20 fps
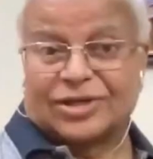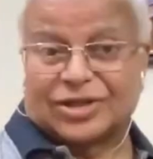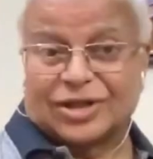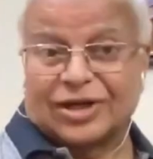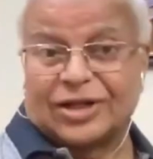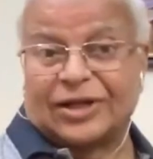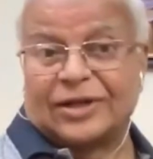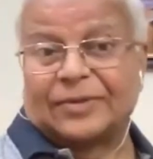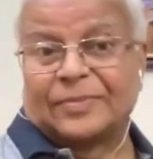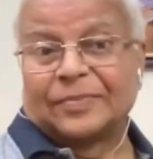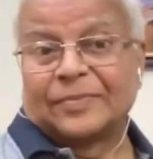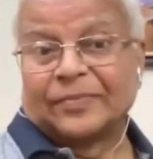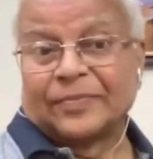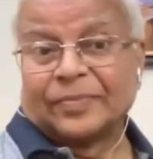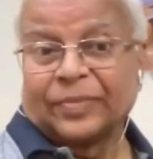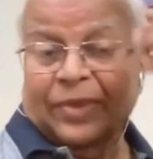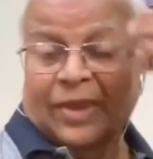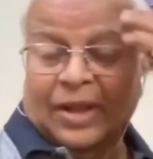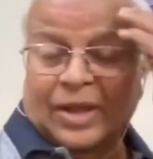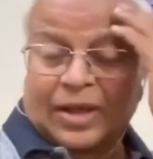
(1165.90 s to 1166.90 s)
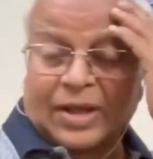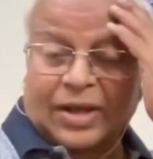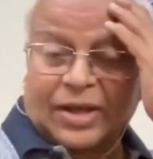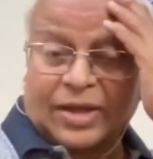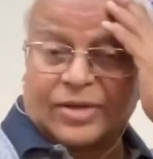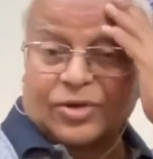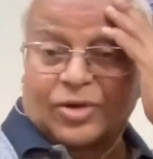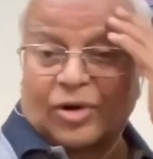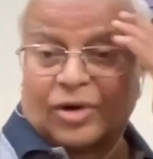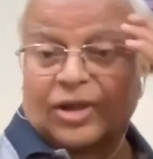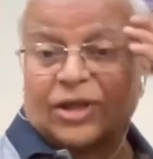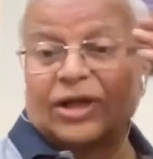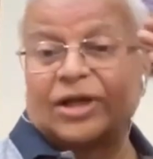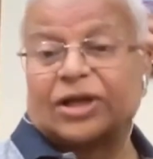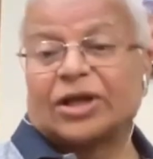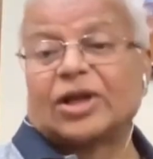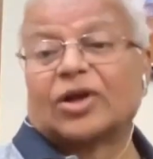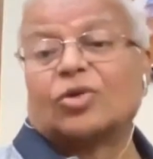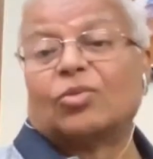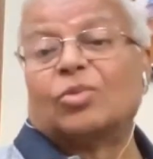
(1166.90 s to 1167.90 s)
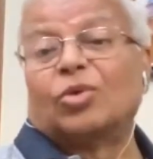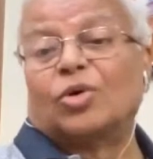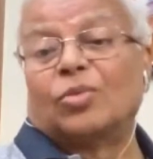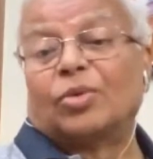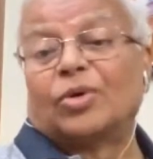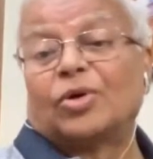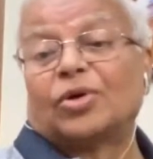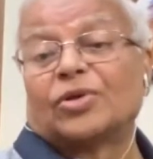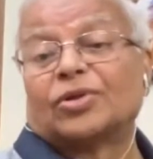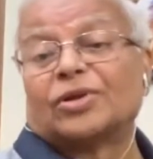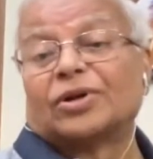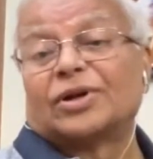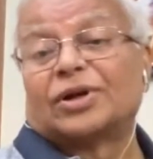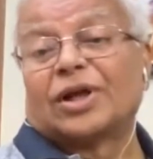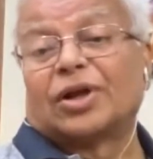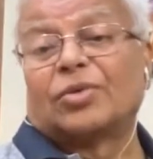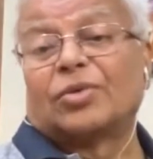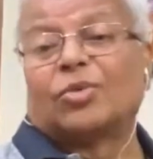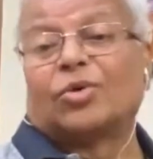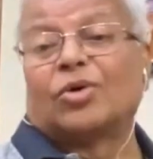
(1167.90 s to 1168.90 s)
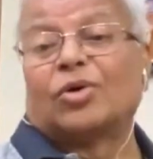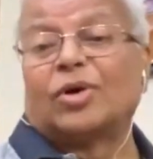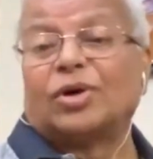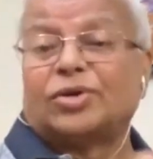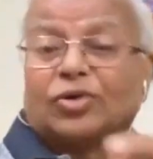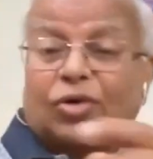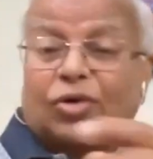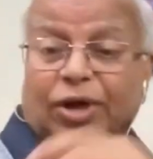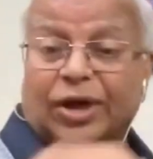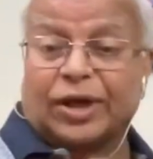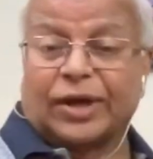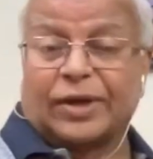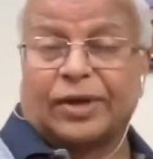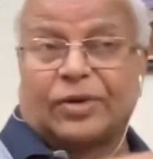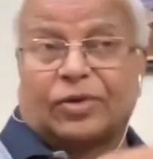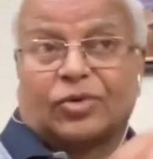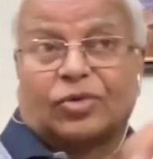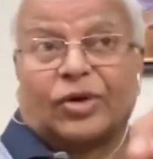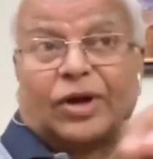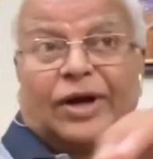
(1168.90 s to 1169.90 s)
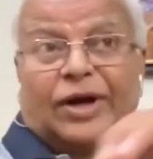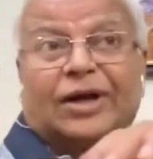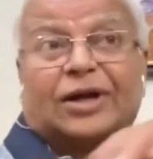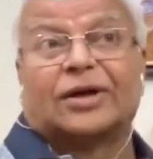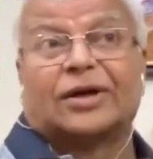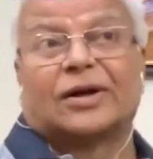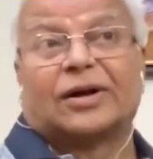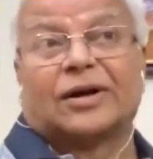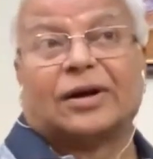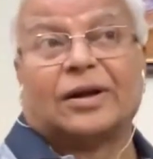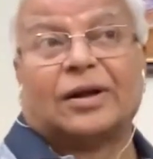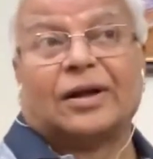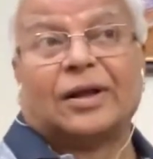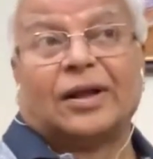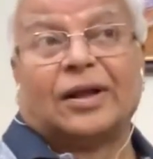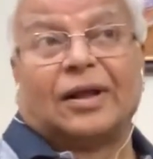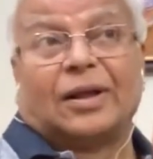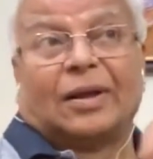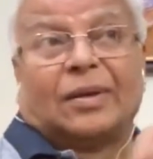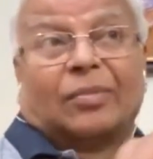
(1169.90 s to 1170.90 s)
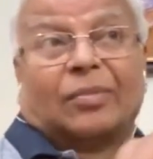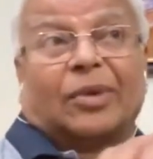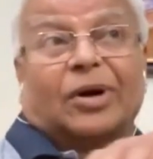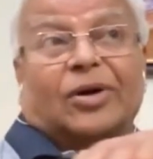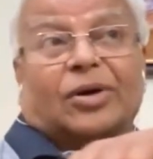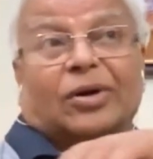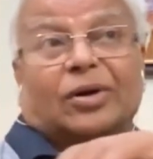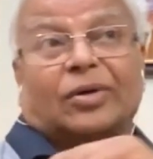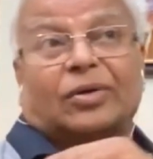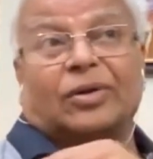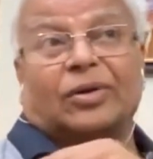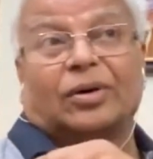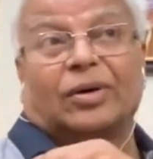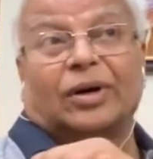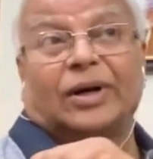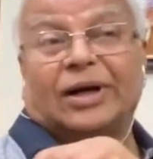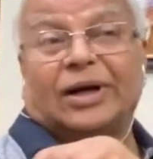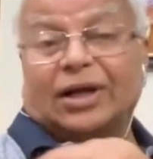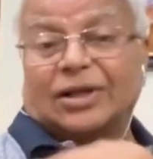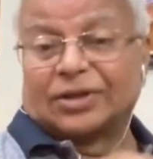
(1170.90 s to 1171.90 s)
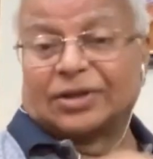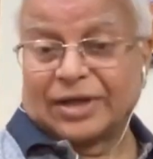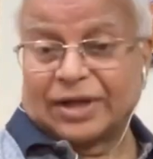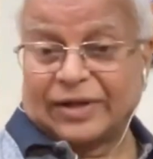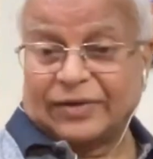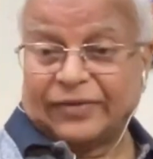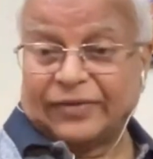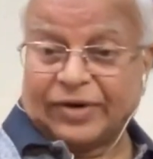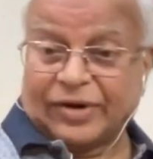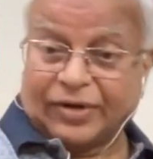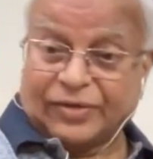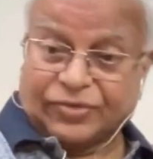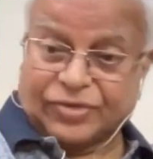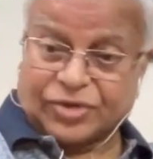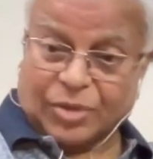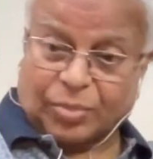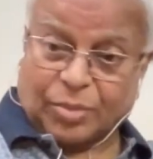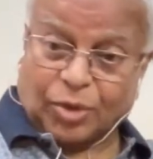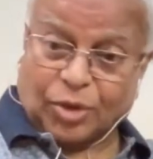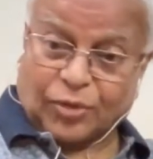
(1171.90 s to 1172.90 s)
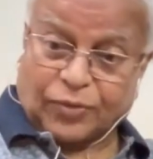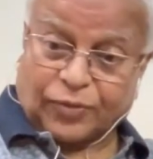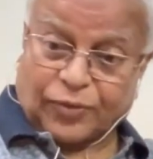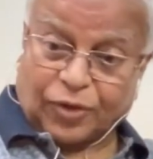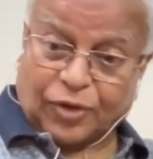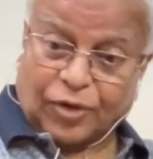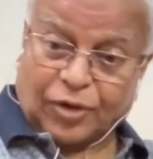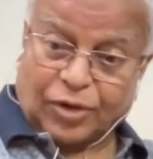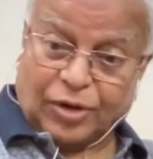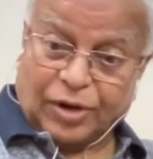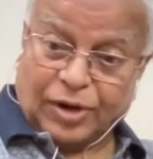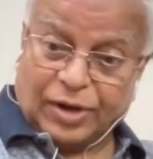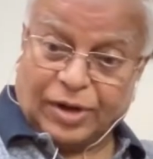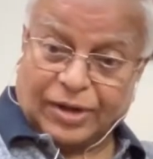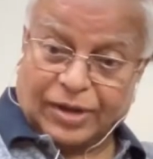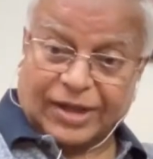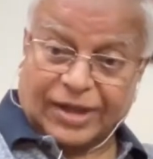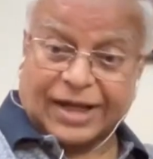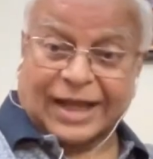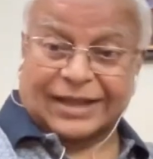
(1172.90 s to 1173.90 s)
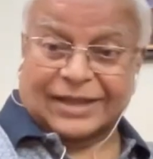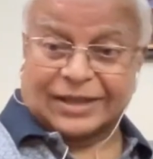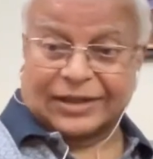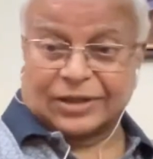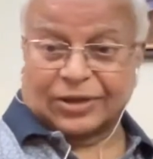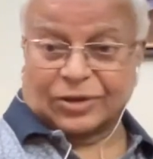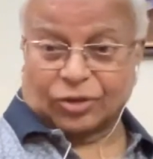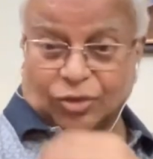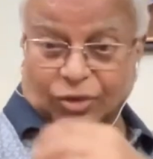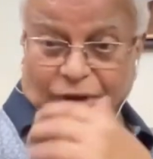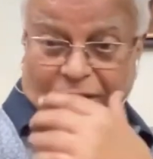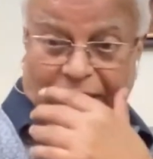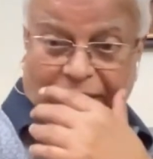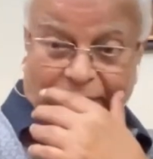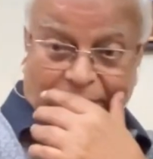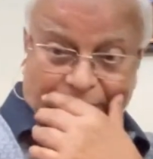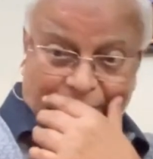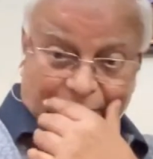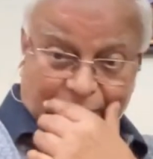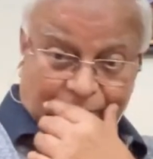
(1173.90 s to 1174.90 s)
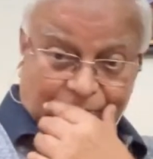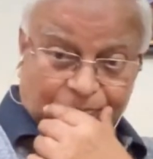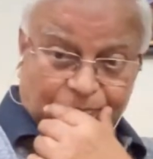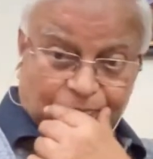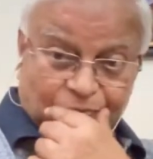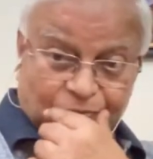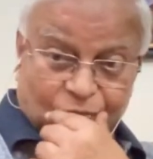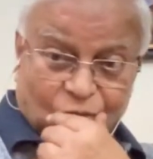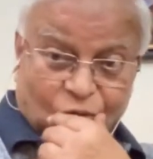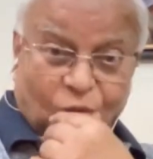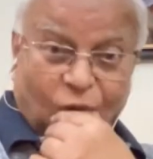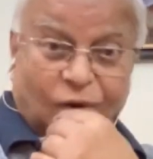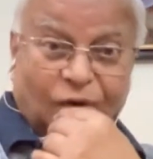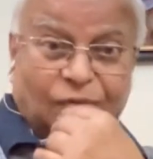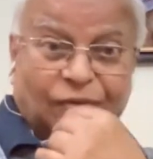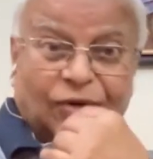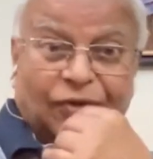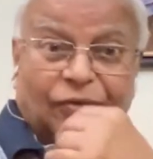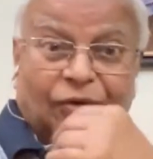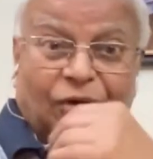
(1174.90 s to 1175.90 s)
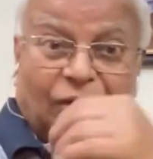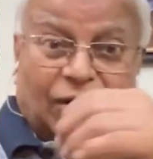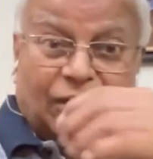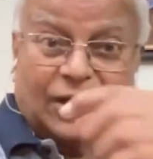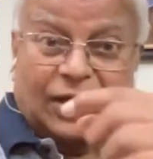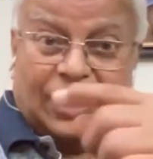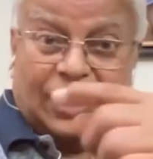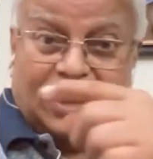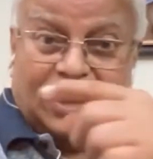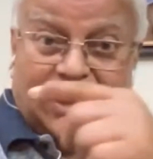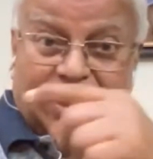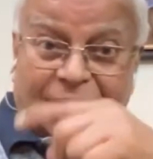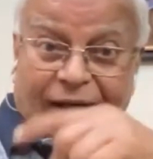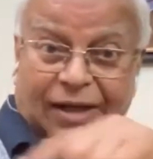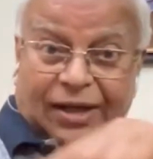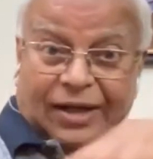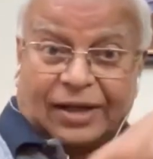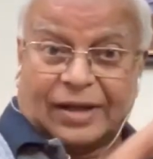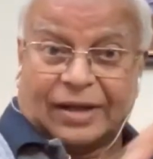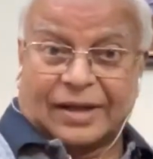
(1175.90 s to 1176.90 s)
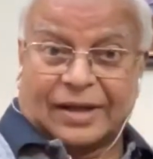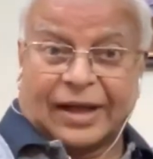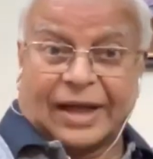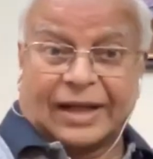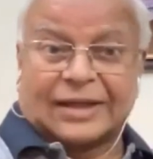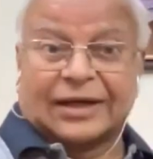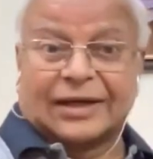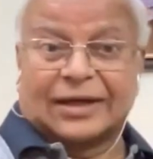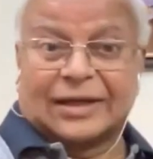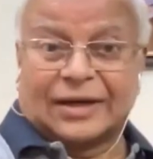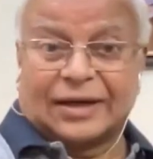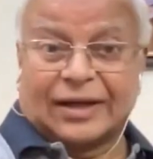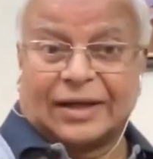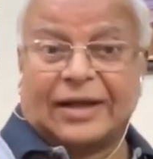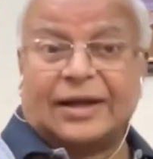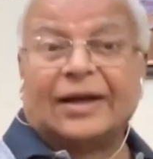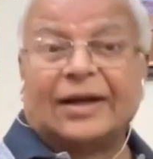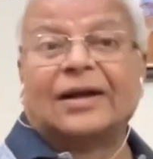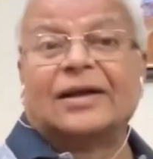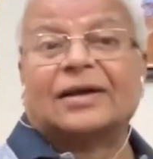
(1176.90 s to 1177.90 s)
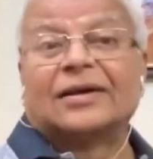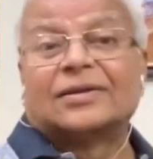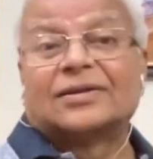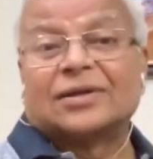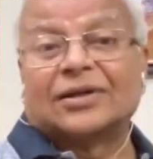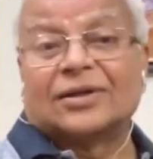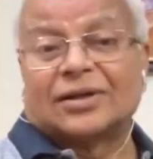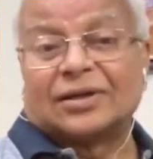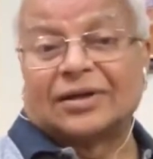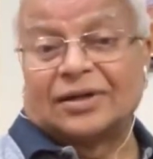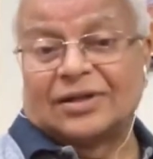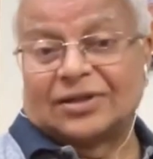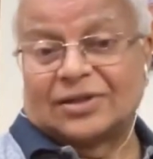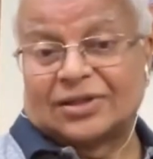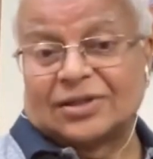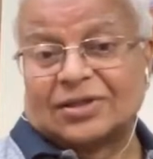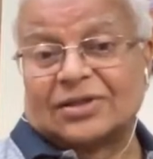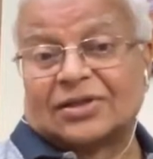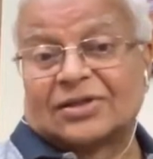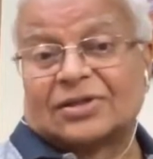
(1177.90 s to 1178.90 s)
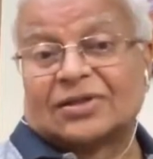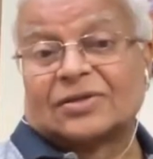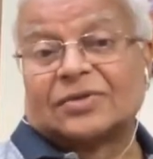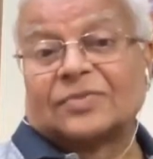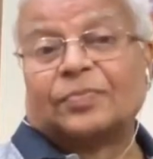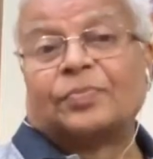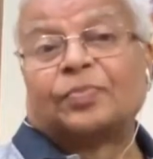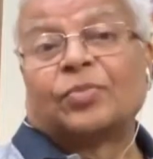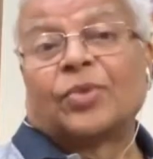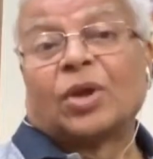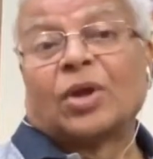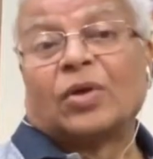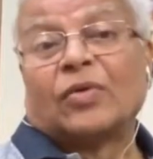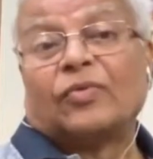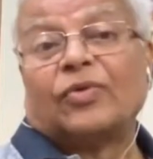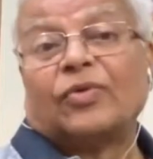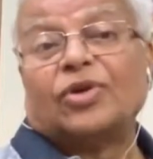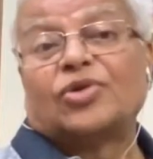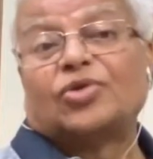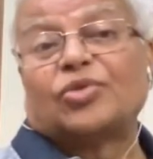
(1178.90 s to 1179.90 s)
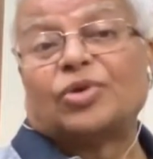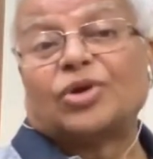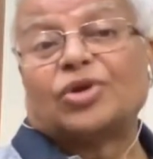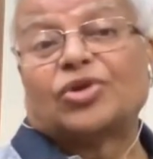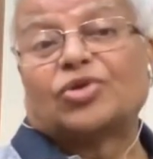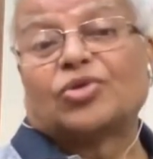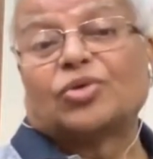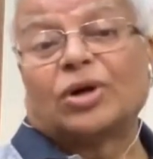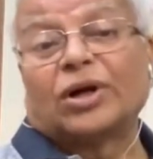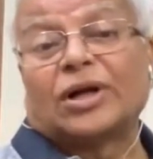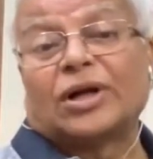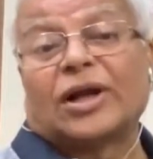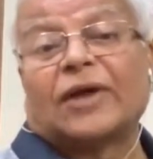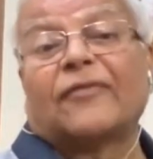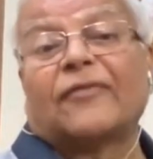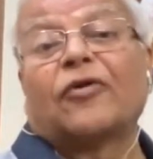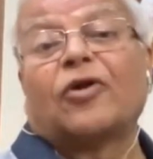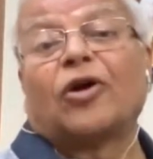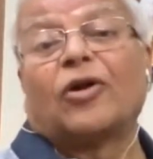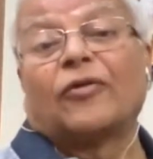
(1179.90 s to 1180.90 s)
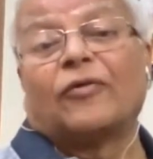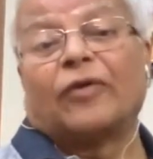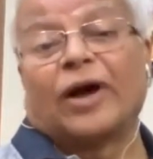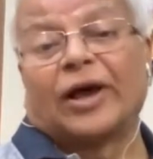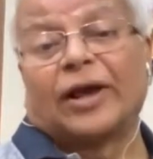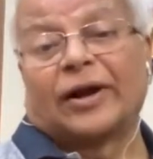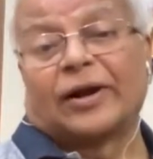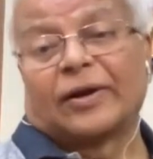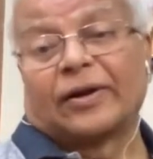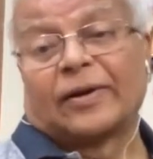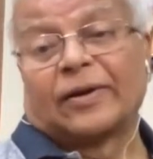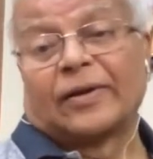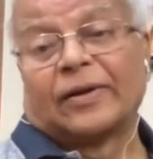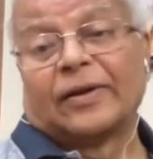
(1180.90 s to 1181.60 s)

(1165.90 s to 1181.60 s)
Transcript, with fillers: distally is not the terumo because the terumo is okay to enter, but it doesn't give enough support for the catheter to climb. So once we've got the catheter in a certain distance, we switch to a Teflon wire.